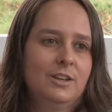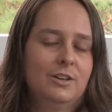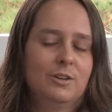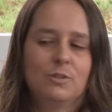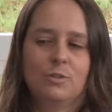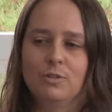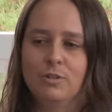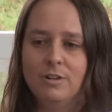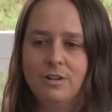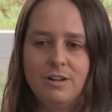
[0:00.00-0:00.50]

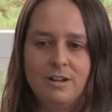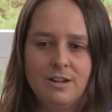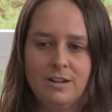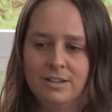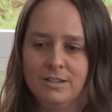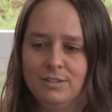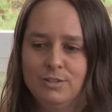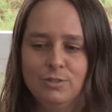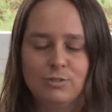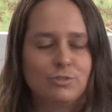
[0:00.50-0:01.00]
or
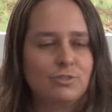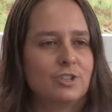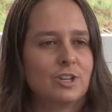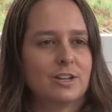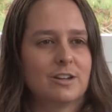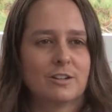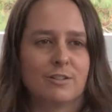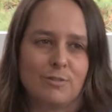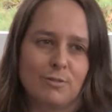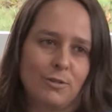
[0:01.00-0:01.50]
on your
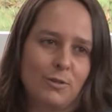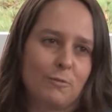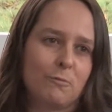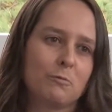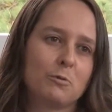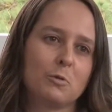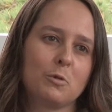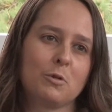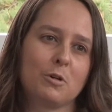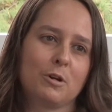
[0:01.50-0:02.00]
chair or your
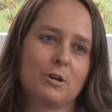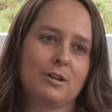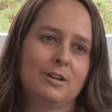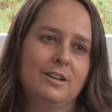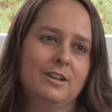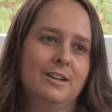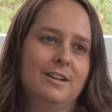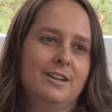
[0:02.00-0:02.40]
floor.